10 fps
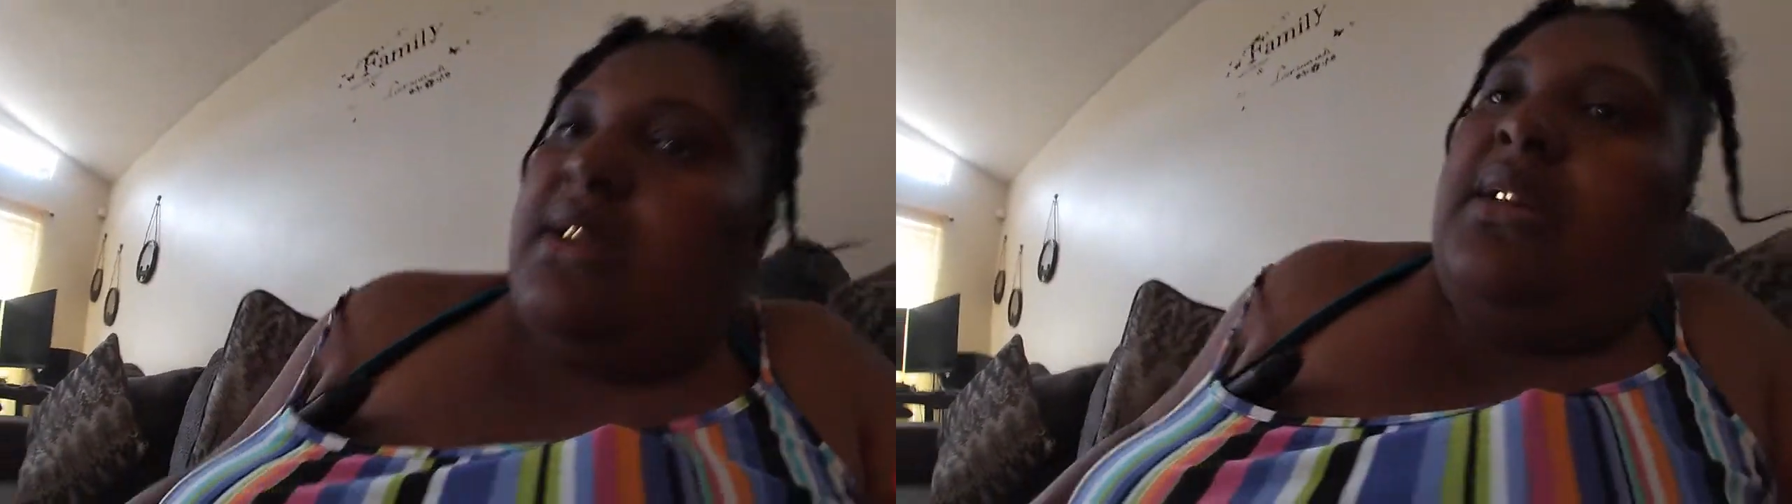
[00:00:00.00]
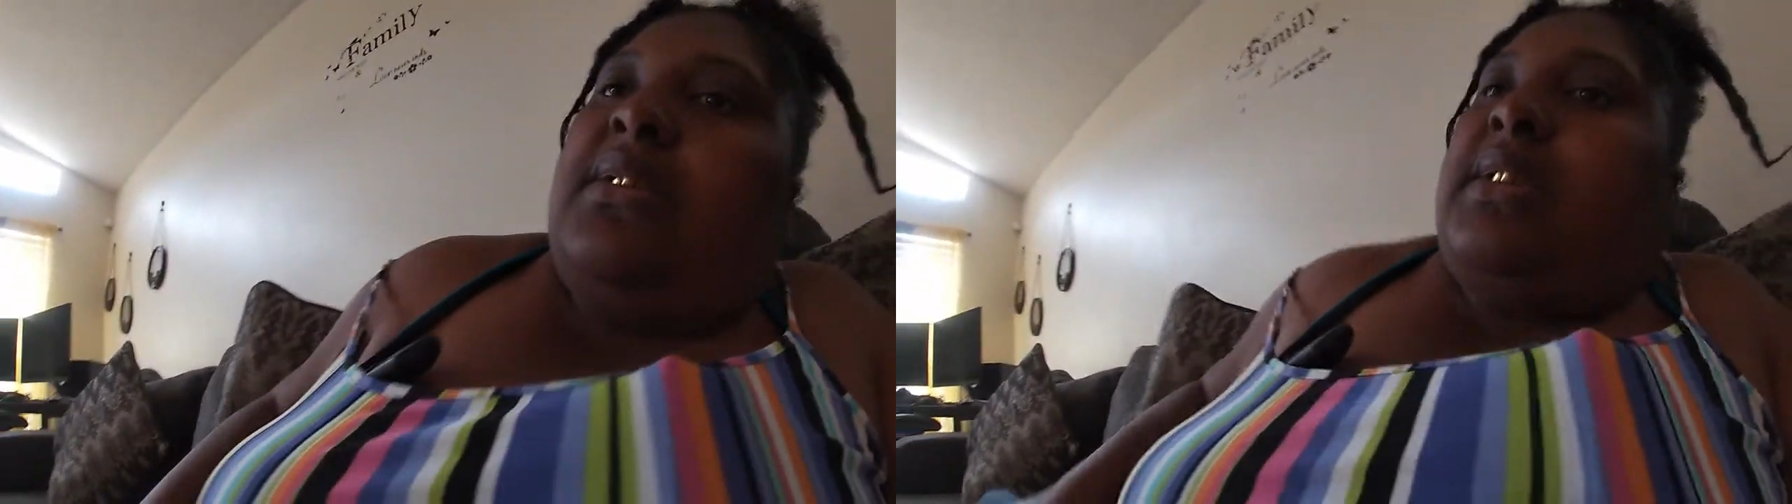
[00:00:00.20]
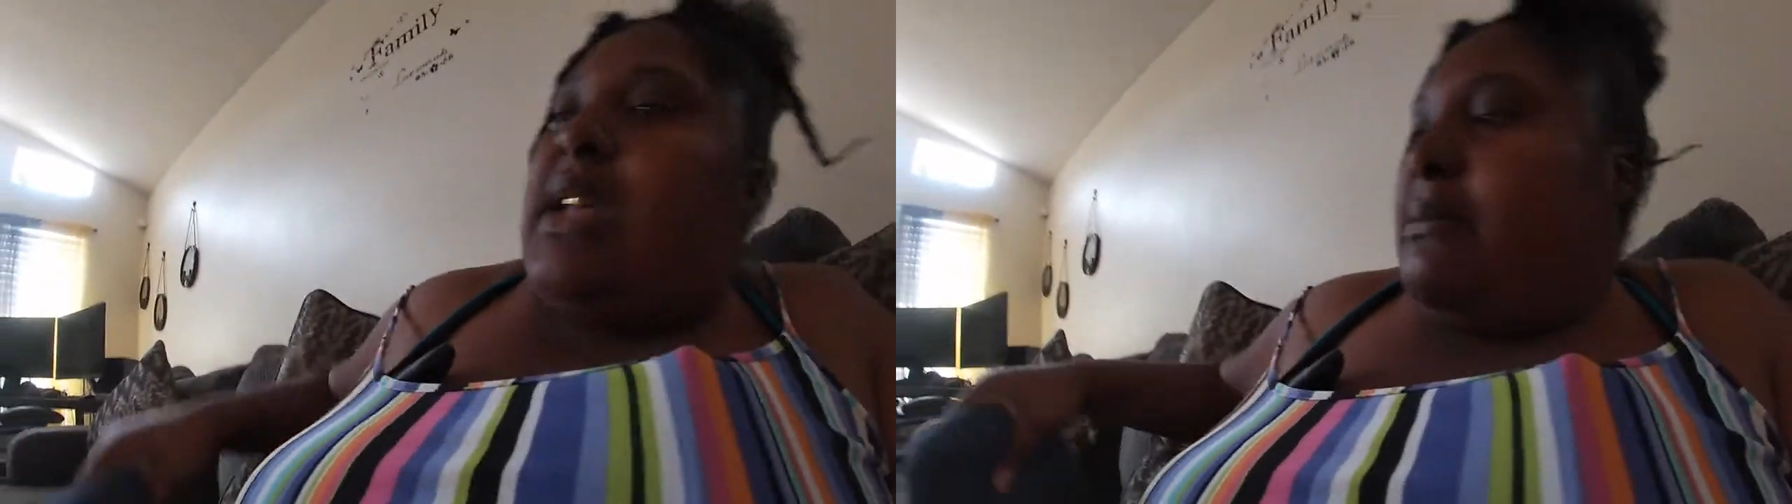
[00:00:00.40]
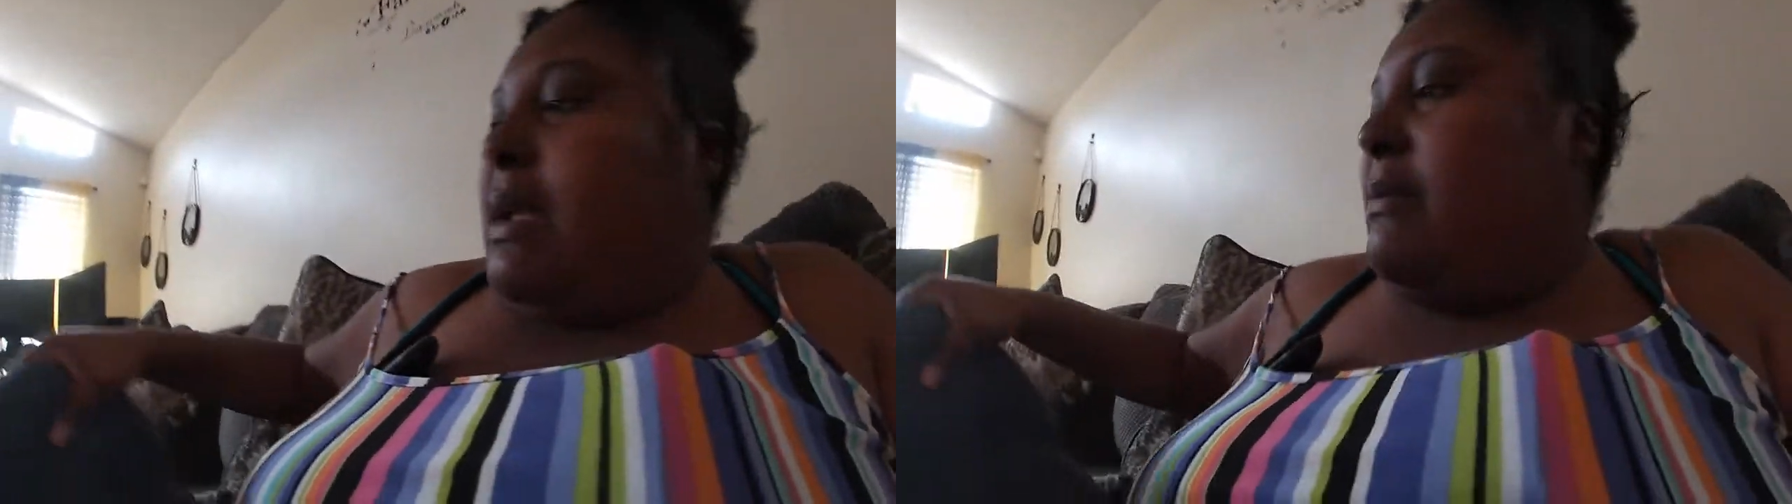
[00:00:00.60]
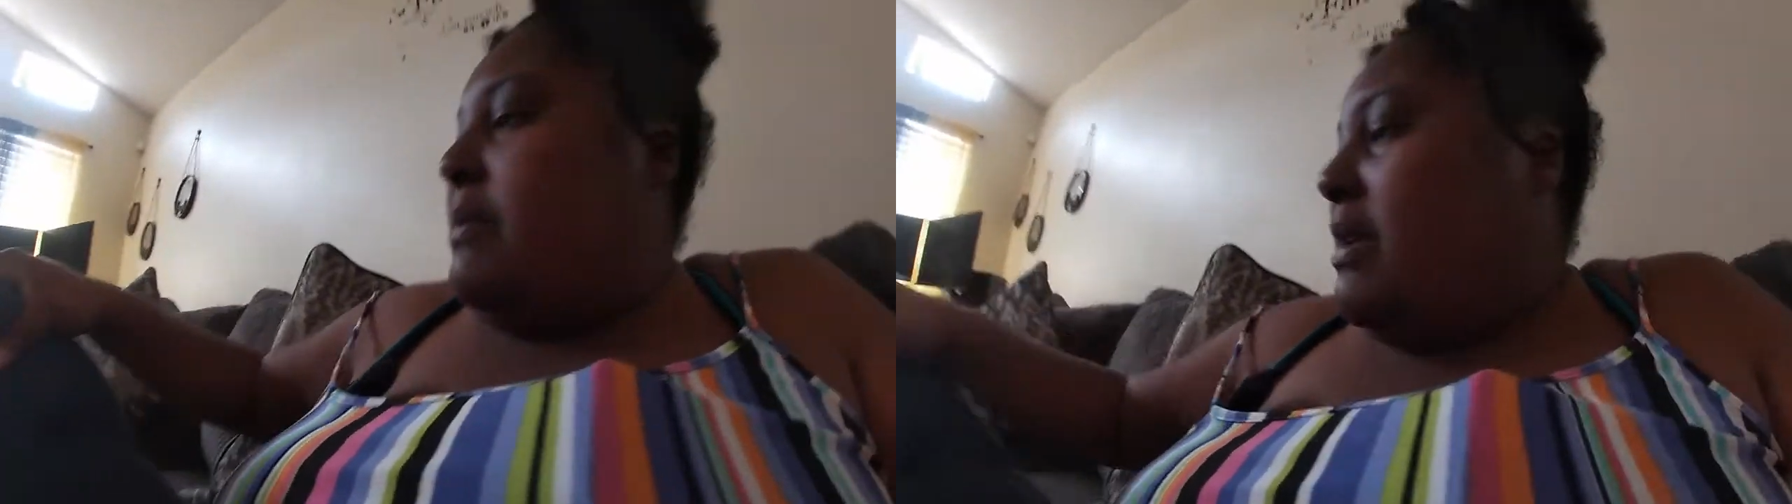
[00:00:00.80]
You know what I'm saying?
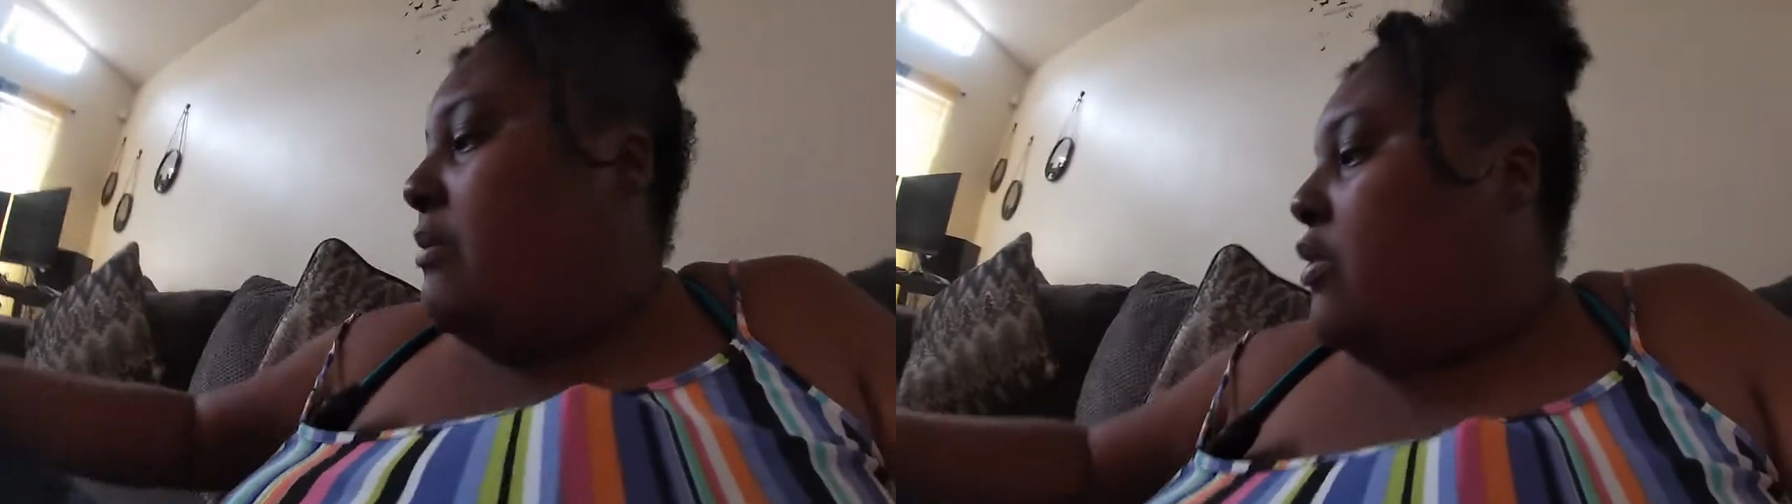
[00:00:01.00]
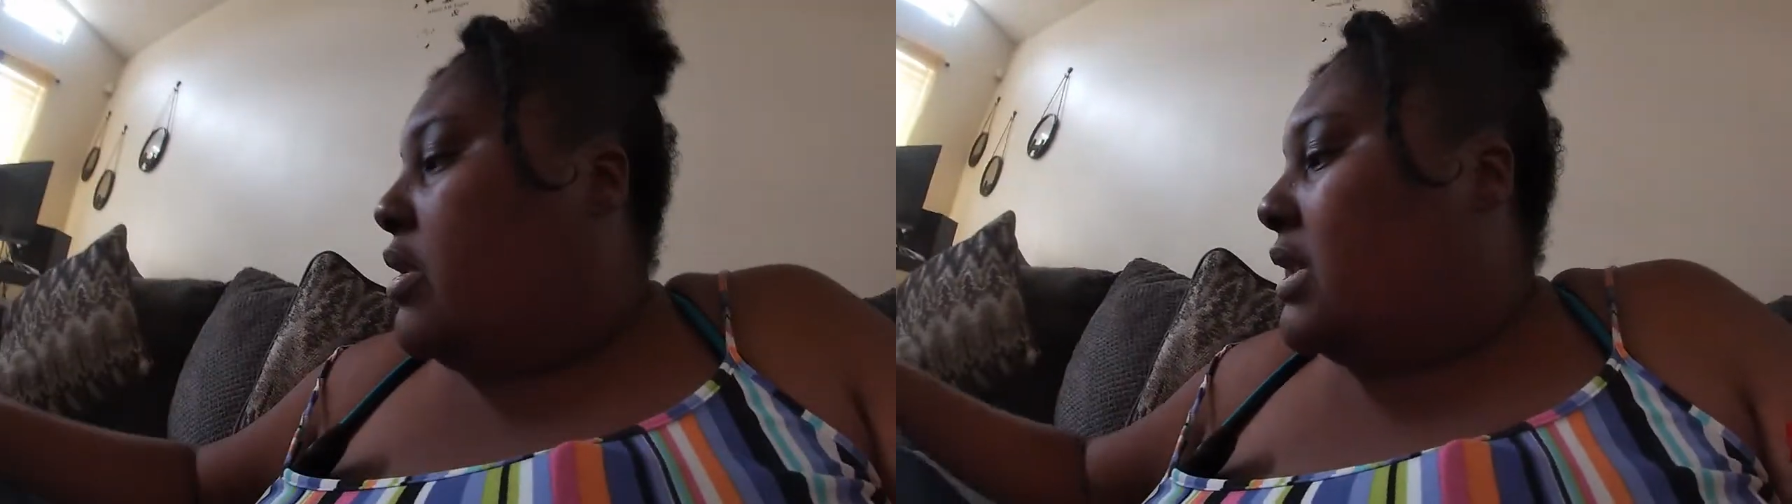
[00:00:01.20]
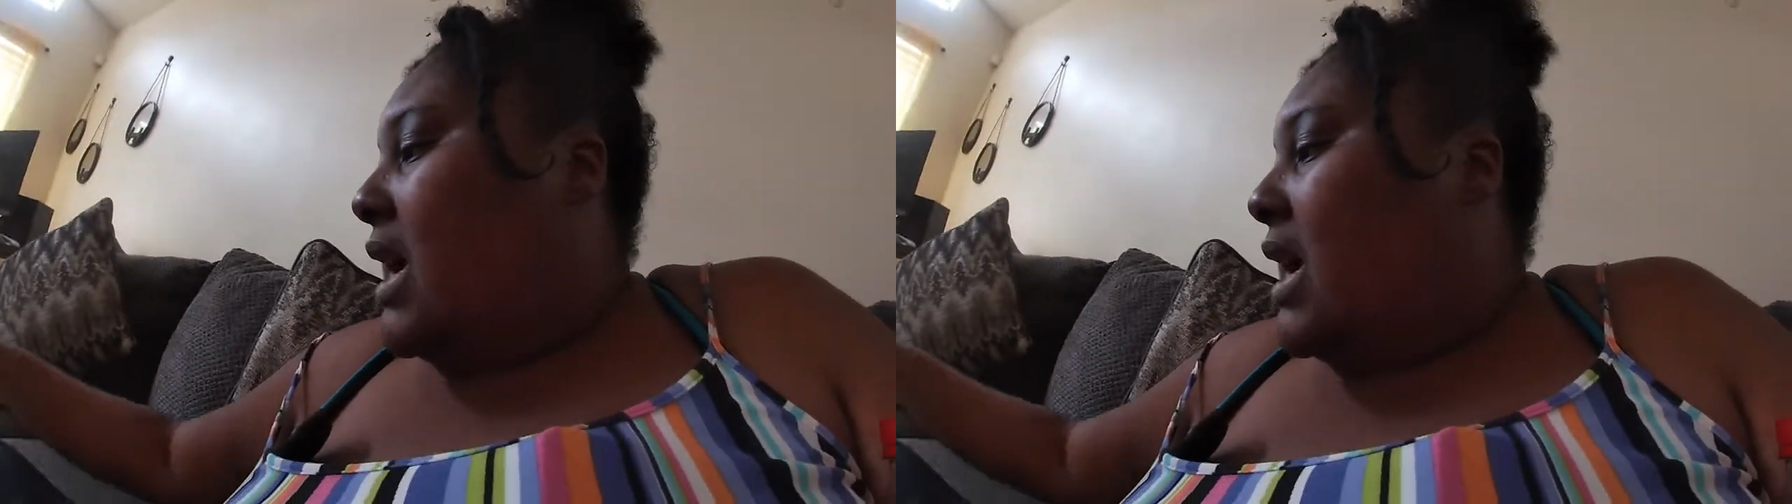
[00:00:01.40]
Make me be more